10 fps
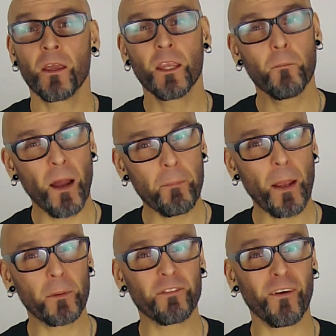You might be
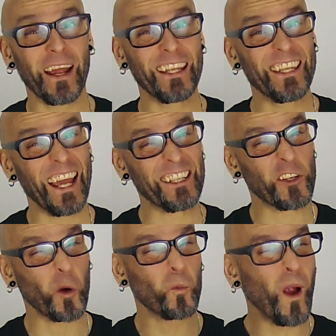able to find nice
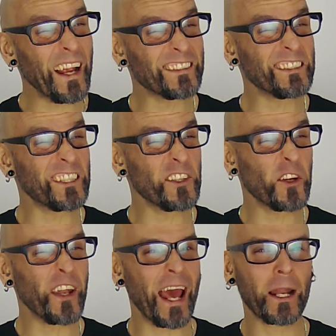horizons in
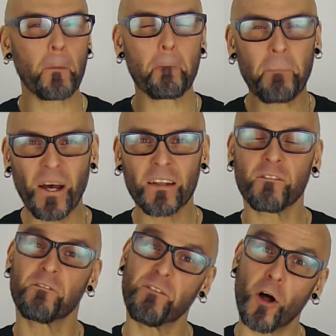your data, but
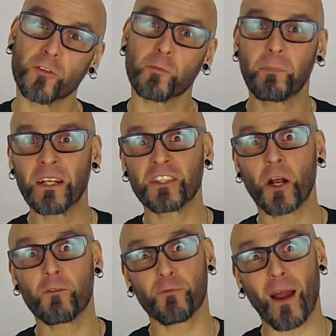fault,
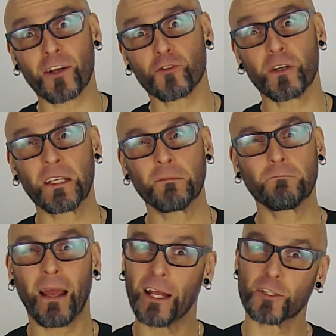pinch-out,
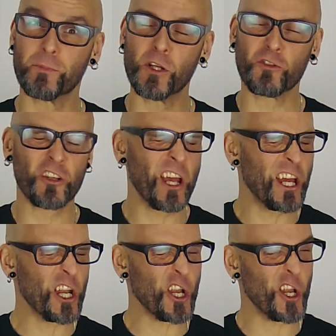fracturing, attributes,
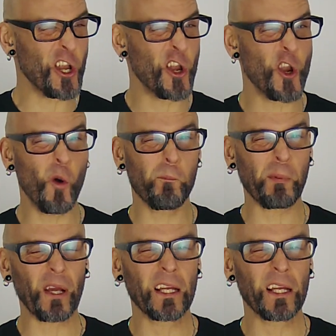nope.